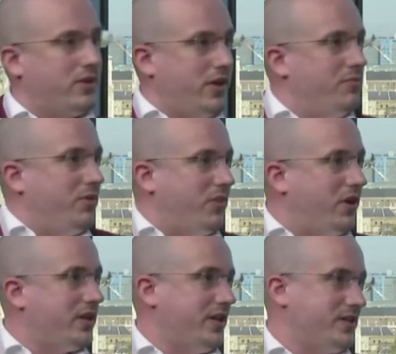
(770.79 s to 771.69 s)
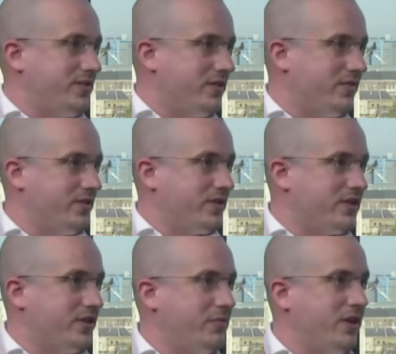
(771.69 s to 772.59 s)
global markets for the
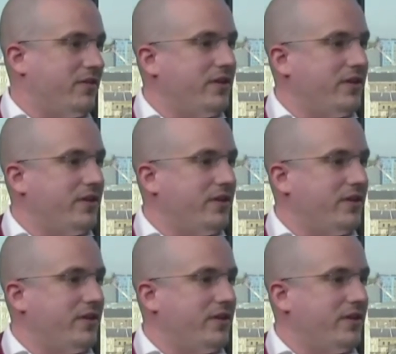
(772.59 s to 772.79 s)
first time here.